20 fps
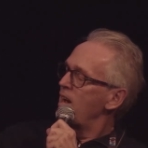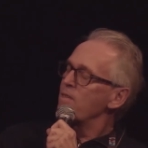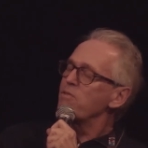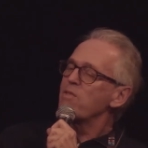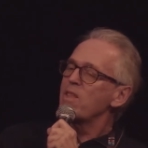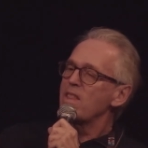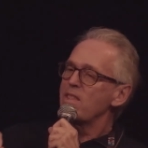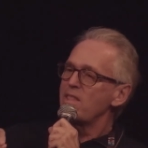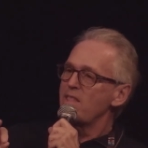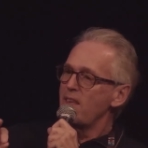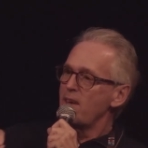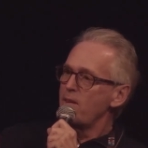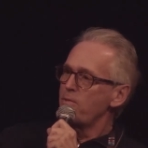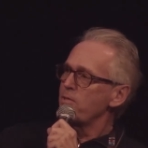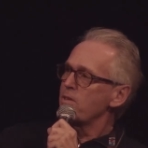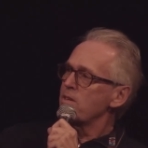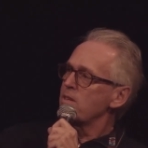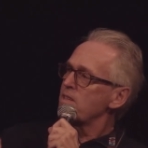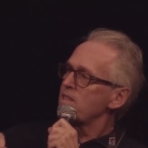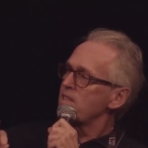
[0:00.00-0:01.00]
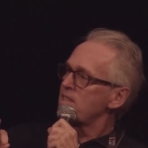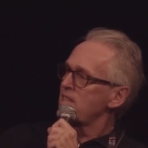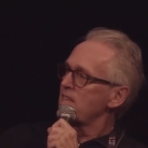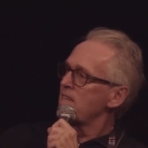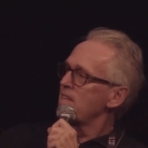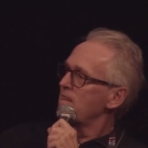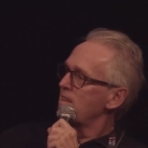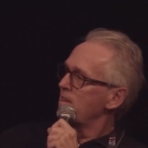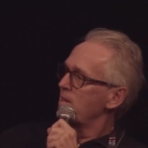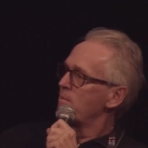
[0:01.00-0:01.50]
I've never
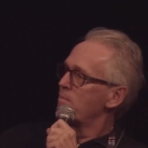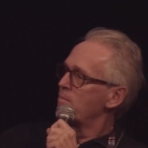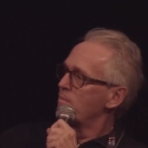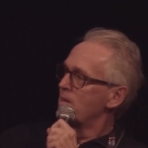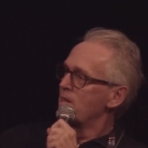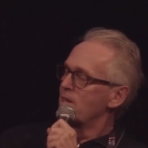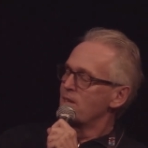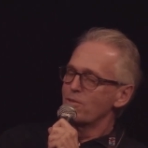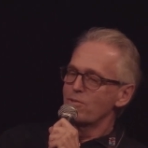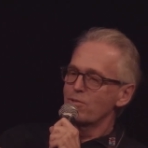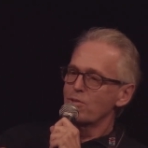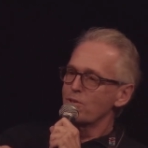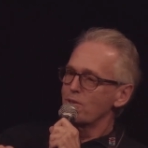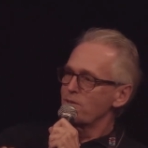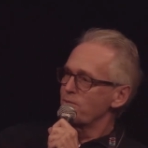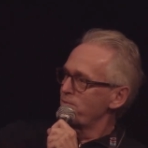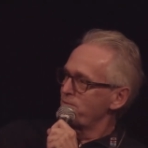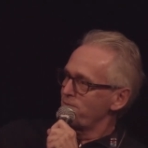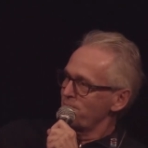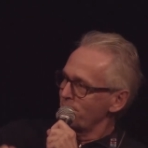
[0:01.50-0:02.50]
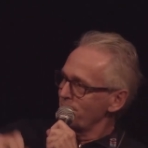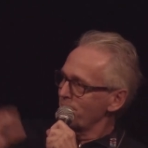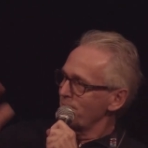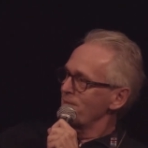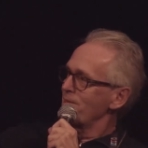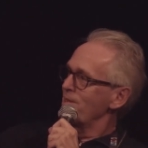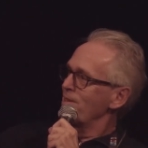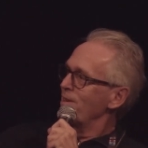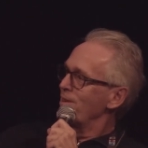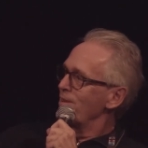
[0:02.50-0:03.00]
seen him sort of
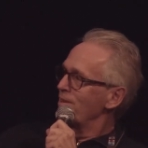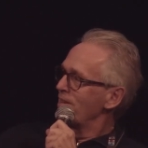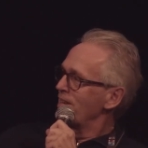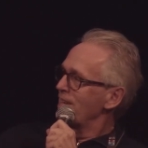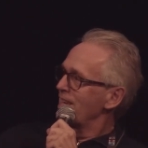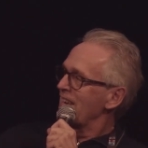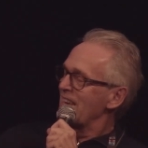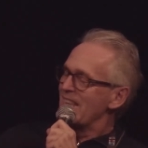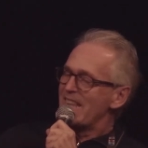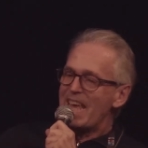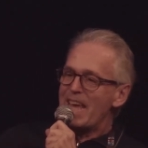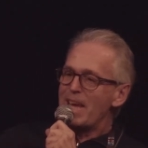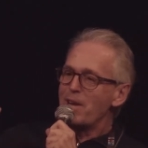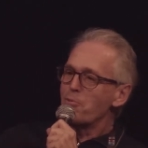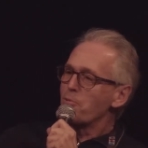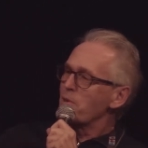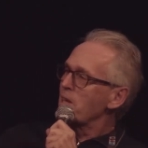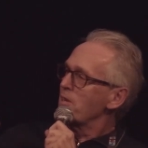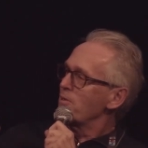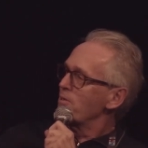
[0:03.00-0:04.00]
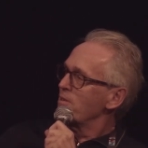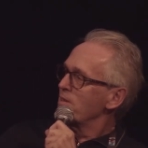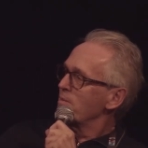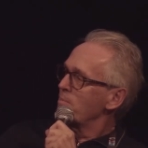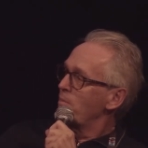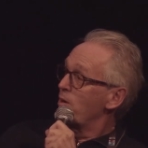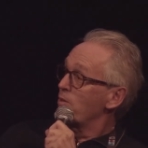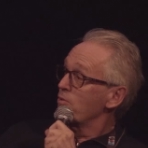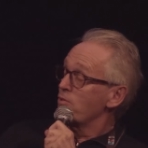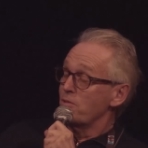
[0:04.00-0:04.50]
you know, get angry or
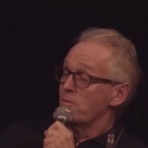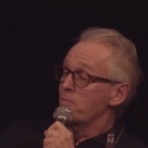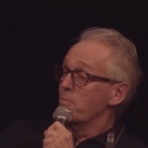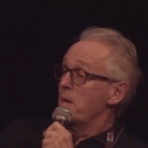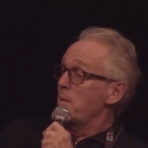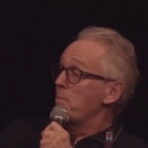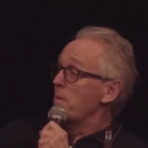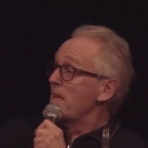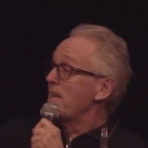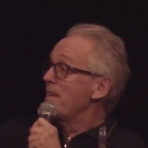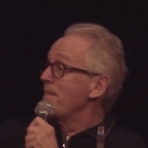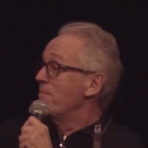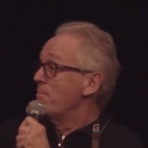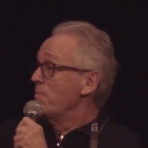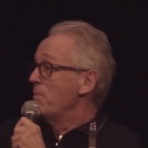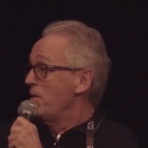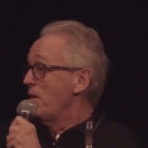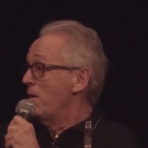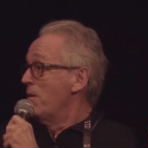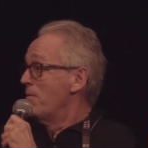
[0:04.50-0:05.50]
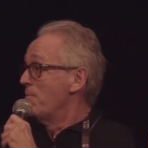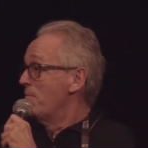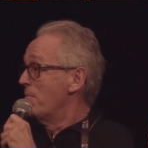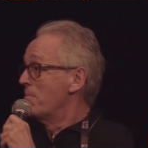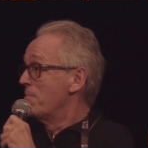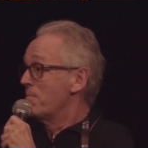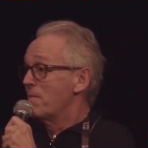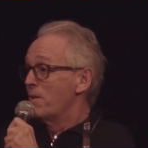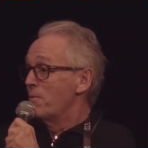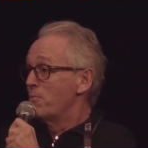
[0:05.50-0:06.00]
emotional. Maybe, you
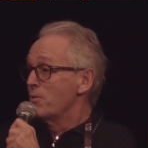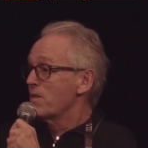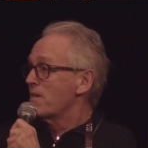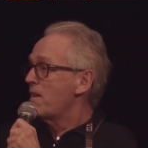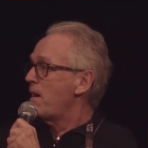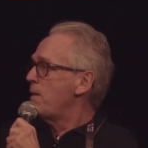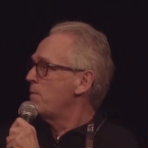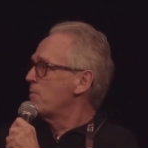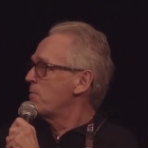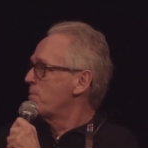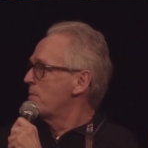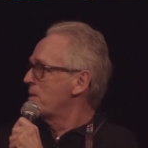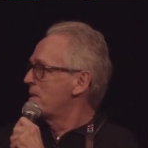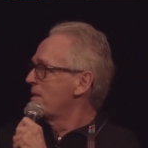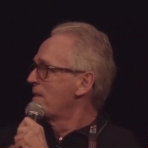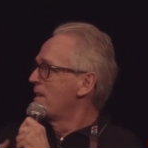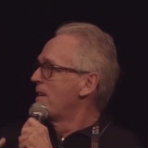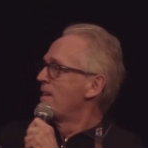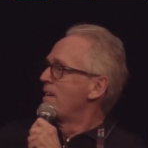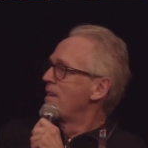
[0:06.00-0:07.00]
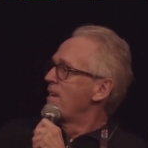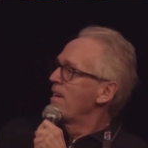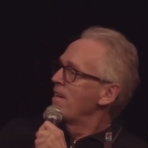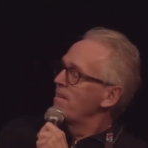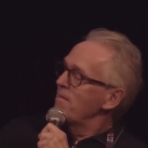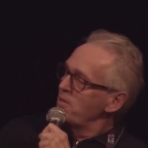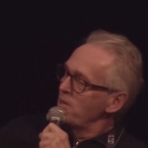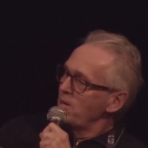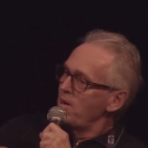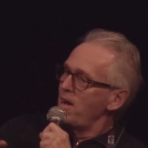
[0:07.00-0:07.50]
know, there were times, but,
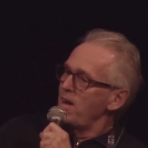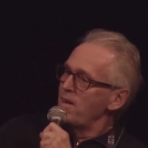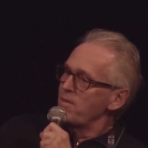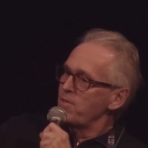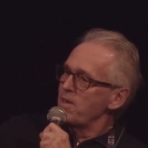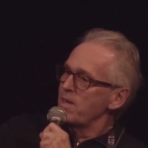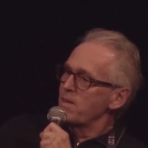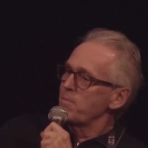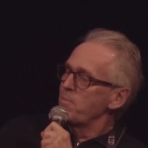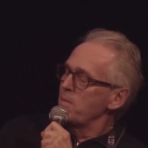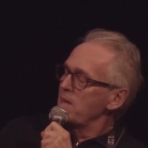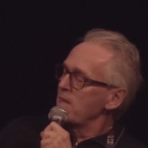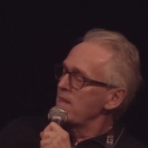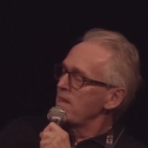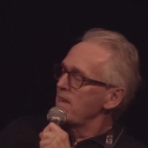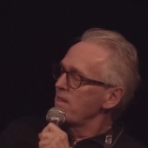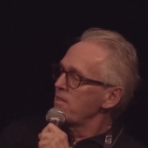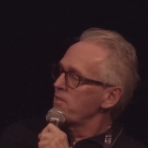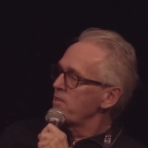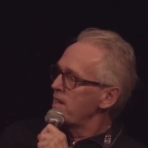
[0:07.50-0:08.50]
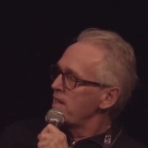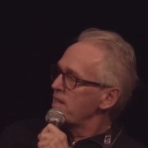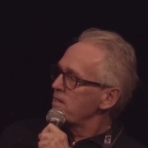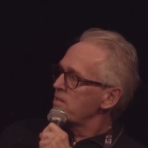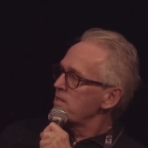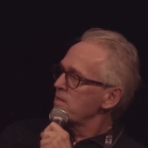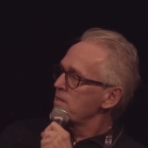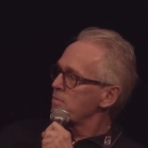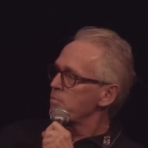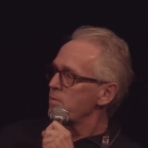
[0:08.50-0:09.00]
you know, I've had many
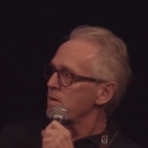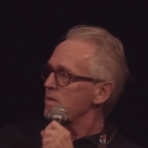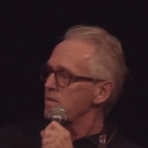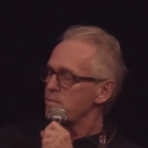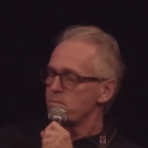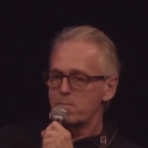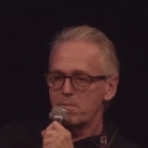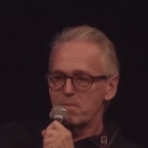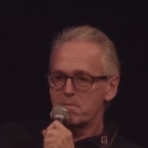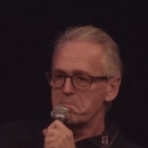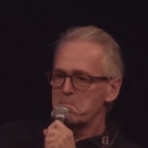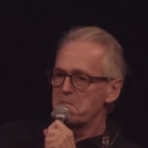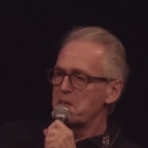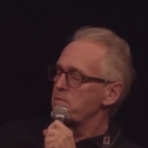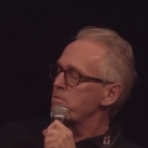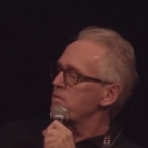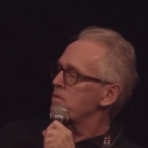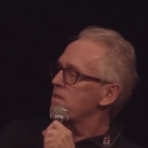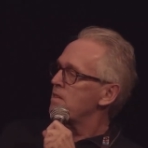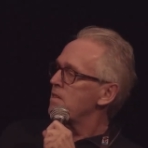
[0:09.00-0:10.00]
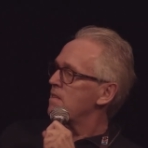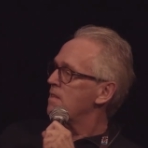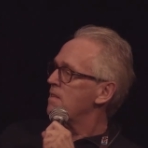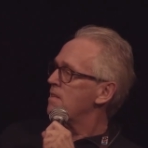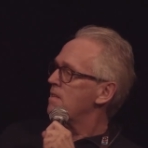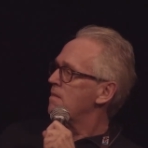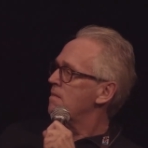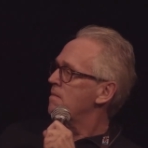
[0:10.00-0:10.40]
interactions with him, never seen